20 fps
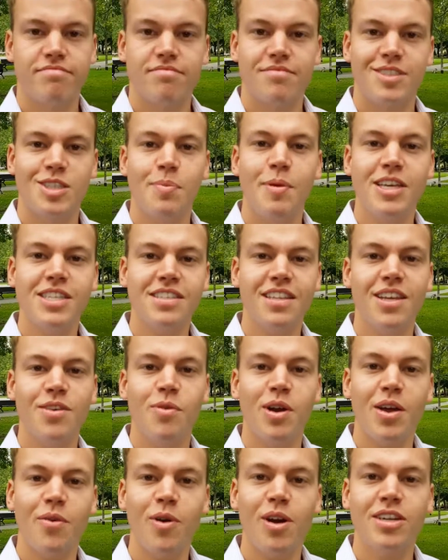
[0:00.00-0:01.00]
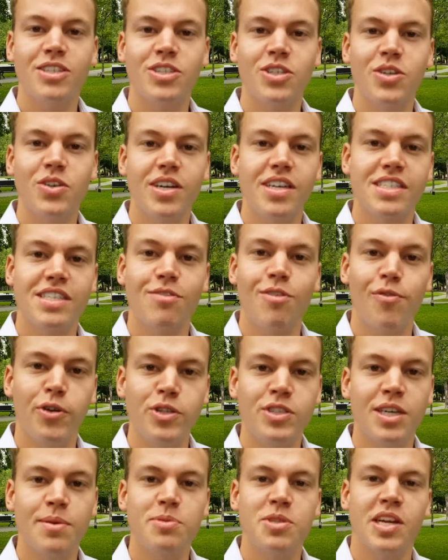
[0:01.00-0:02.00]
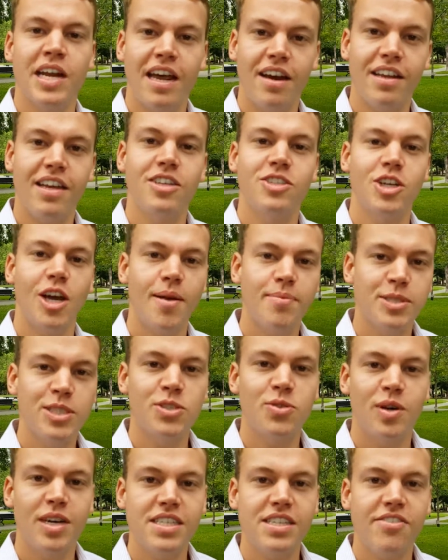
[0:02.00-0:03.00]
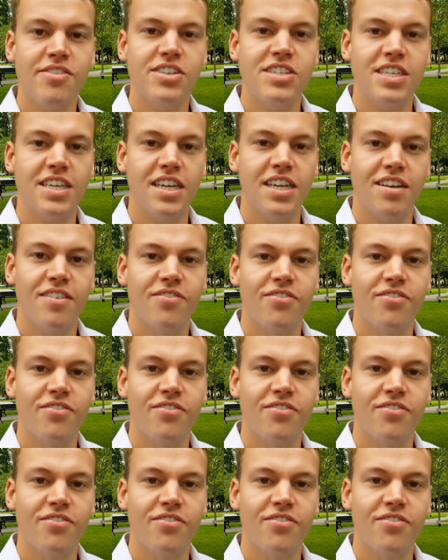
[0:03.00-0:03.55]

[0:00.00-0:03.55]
So basically what I want to do is give a few tips on how to get jobs in 2017.